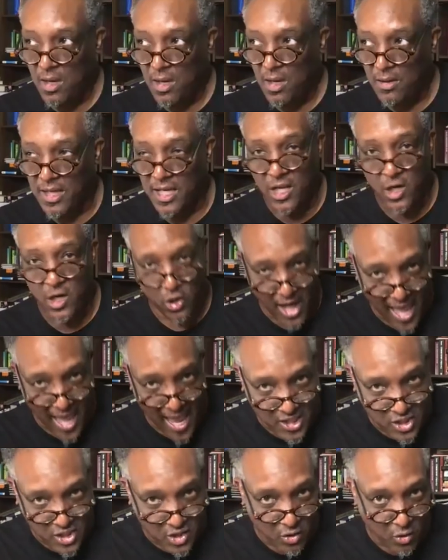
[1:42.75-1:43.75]
The
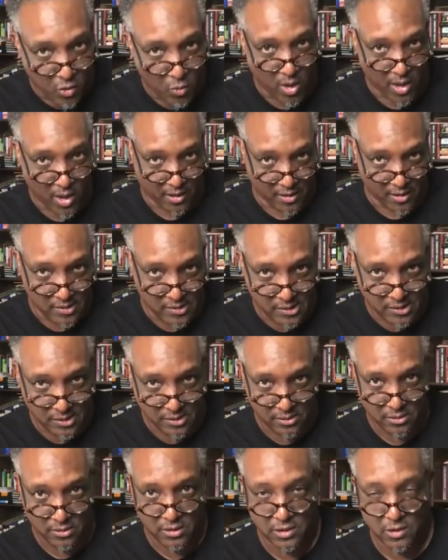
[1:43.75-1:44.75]
international workers
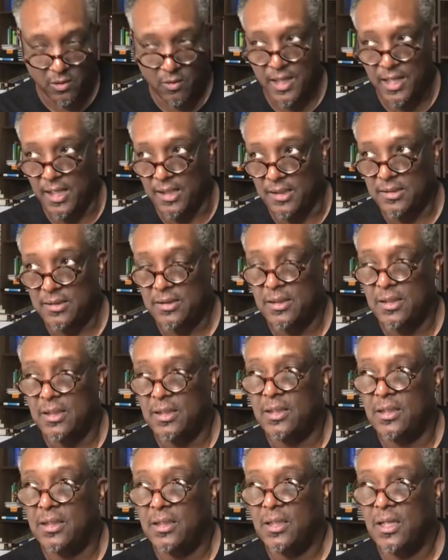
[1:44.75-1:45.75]
showing this.
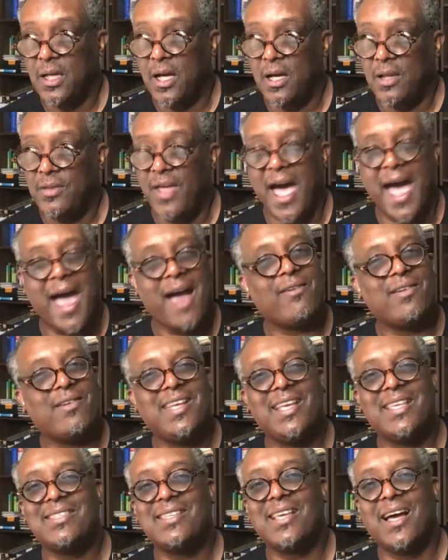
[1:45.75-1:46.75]
The
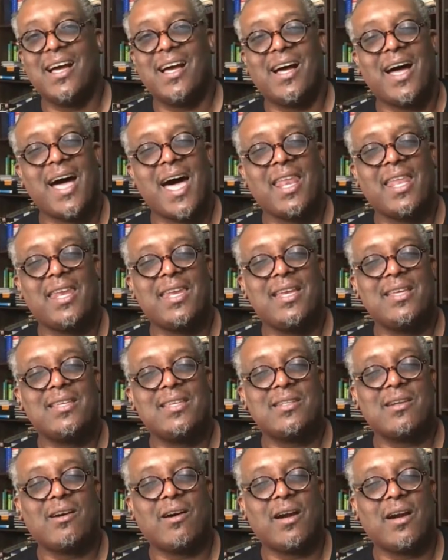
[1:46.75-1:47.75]
irony is a holiday
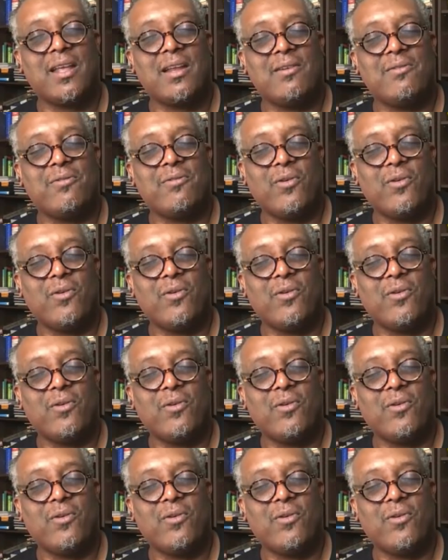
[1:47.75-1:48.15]
started